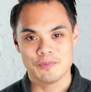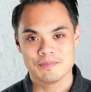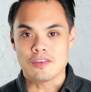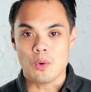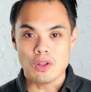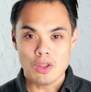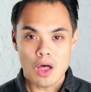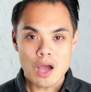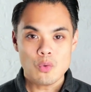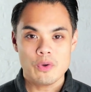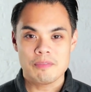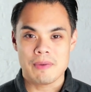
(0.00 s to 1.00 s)
So
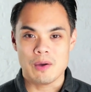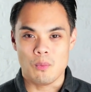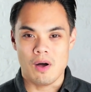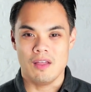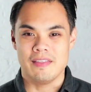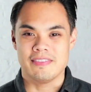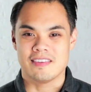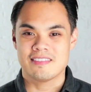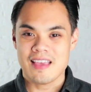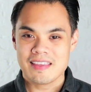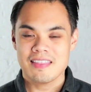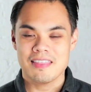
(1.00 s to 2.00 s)
along with my wallet, the
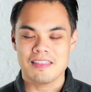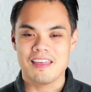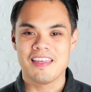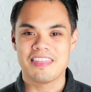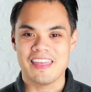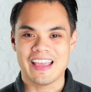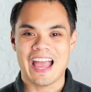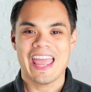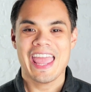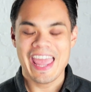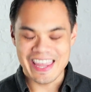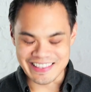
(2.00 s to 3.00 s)
second thing I
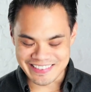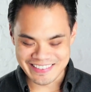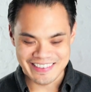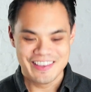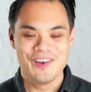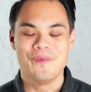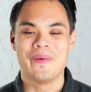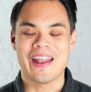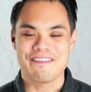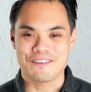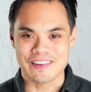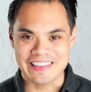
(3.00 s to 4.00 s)
hate when
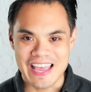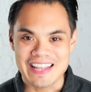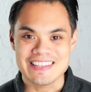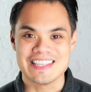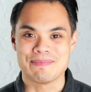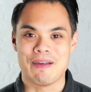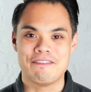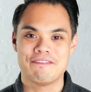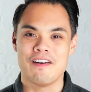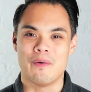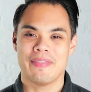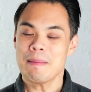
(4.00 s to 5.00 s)
I forget is my
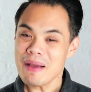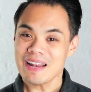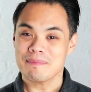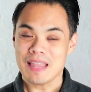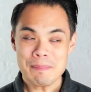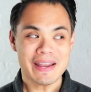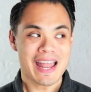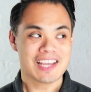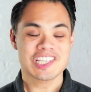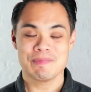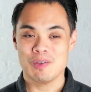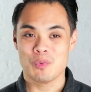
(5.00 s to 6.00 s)
phone. That might, that might
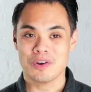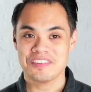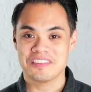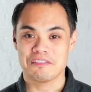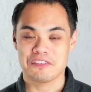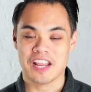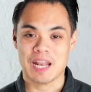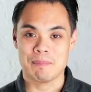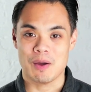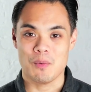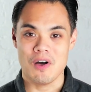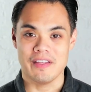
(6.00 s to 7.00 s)
actually be worse than forgetting
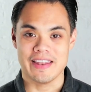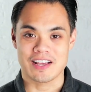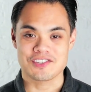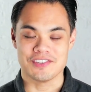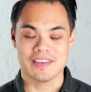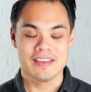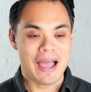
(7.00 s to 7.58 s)
my wallet actually.